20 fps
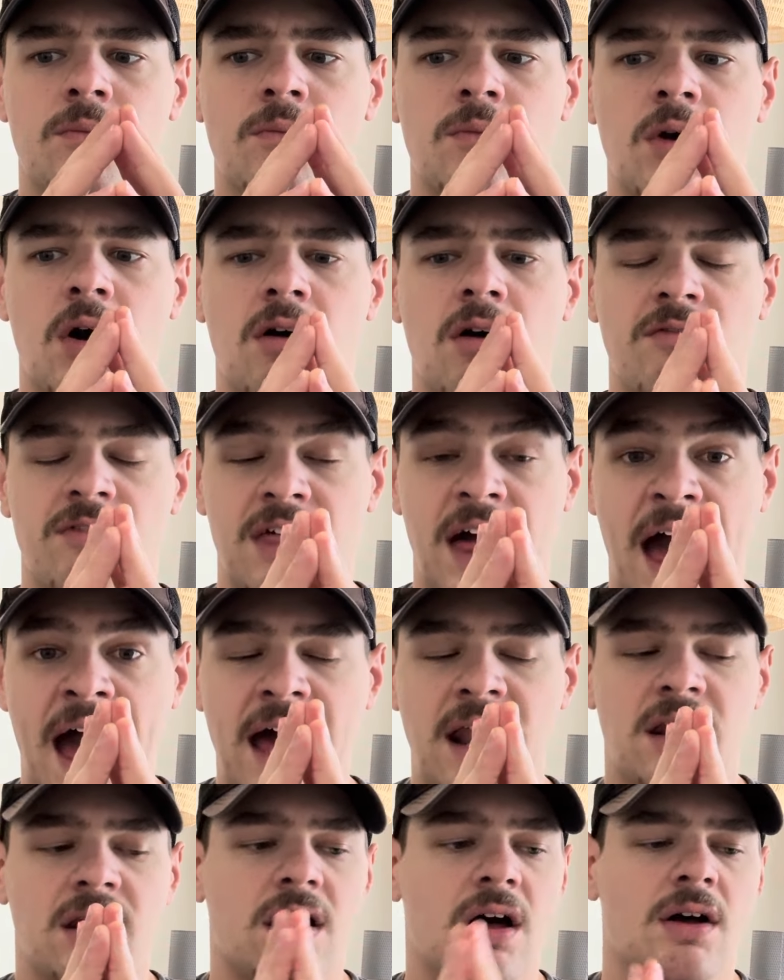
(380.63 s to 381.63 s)
of
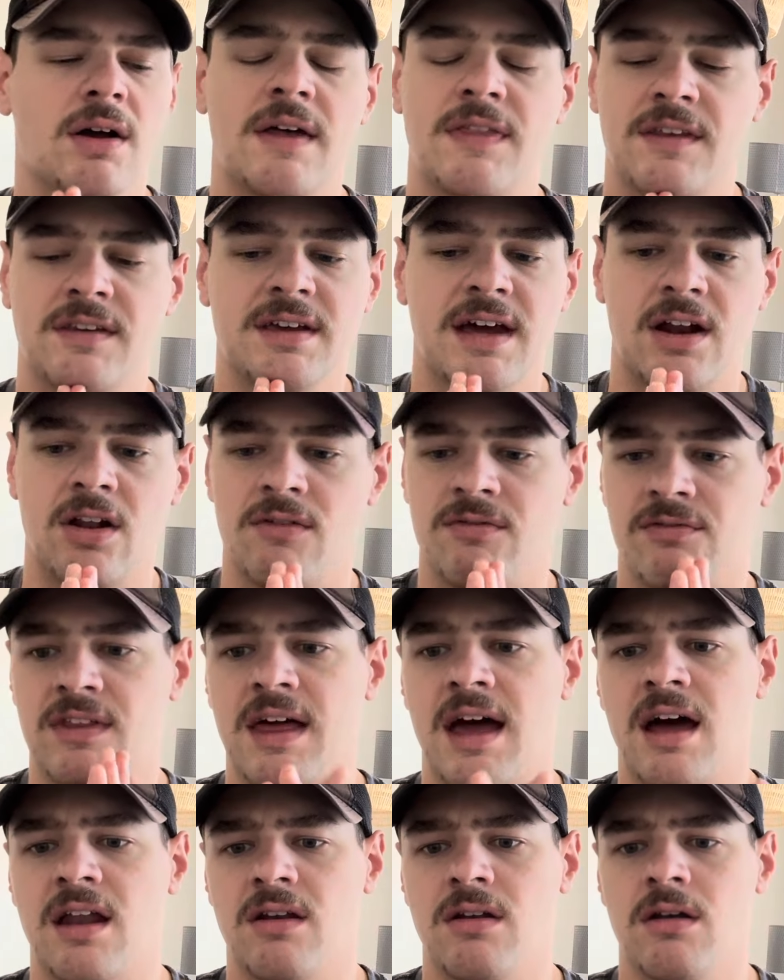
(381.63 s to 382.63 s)
that. I'll get the title for
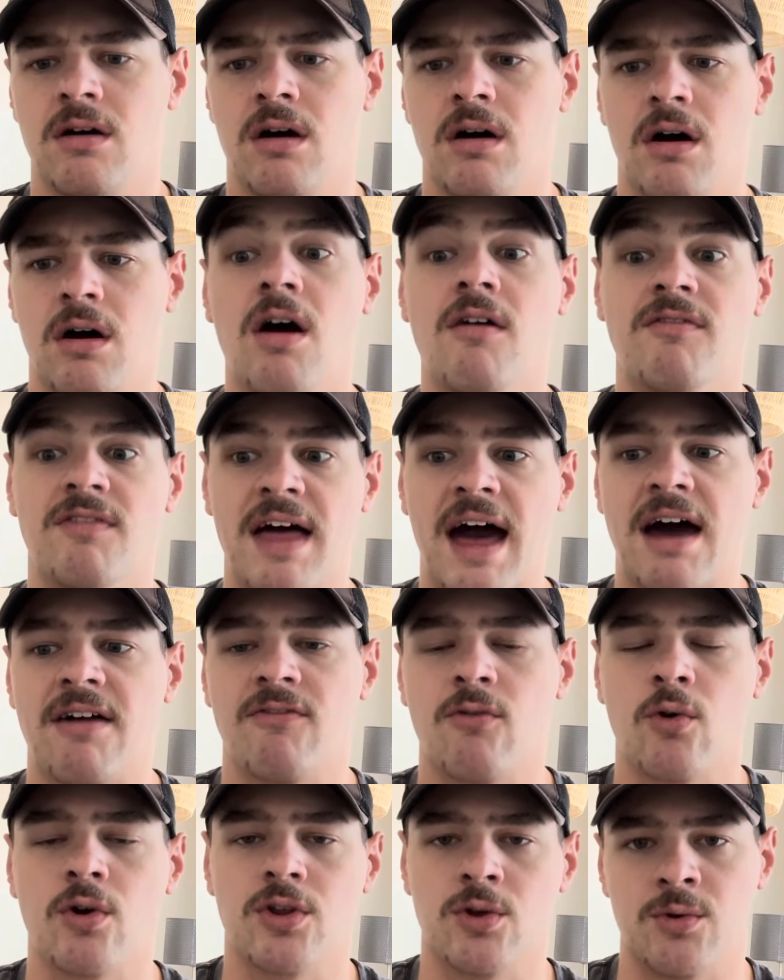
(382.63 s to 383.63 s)
that of that
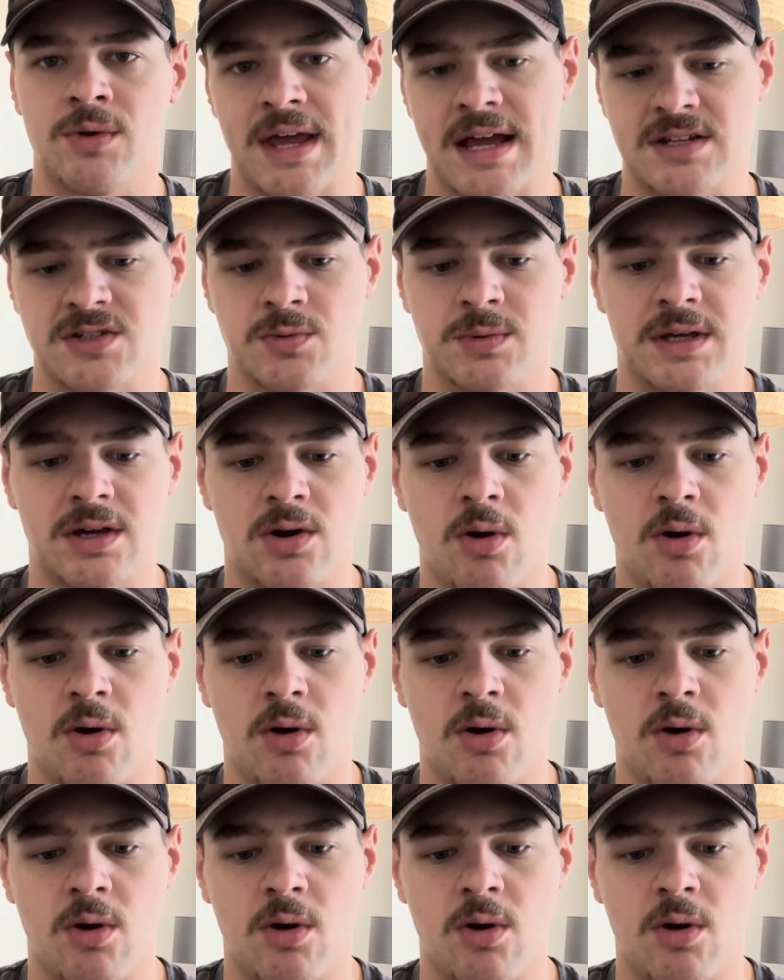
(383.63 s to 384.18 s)
for you next week.